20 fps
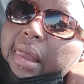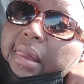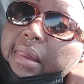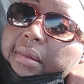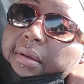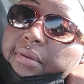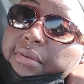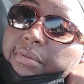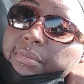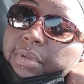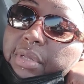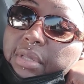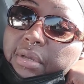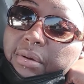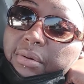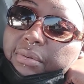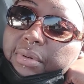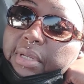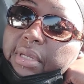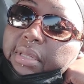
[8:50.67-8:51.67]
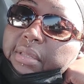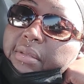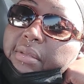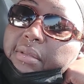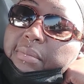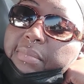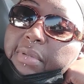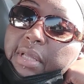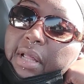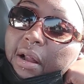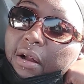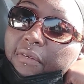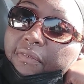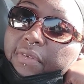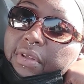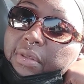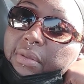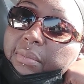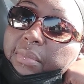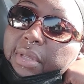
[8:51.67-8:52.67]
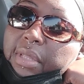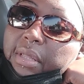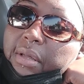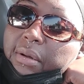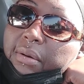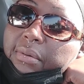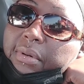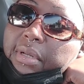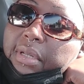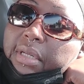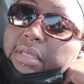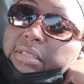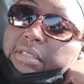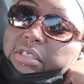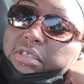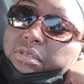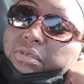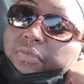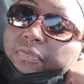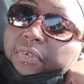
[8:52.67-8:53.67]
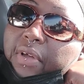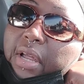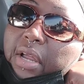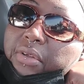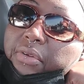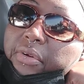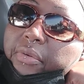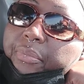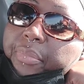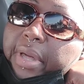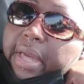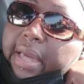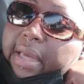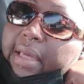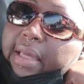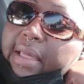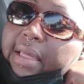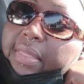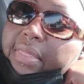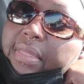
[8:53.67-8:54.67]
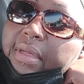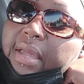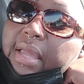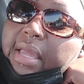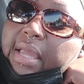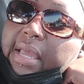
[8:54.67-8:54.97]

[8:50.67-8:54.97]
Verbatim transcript: You know, you be on it, you be off it, you be on it until you find your path.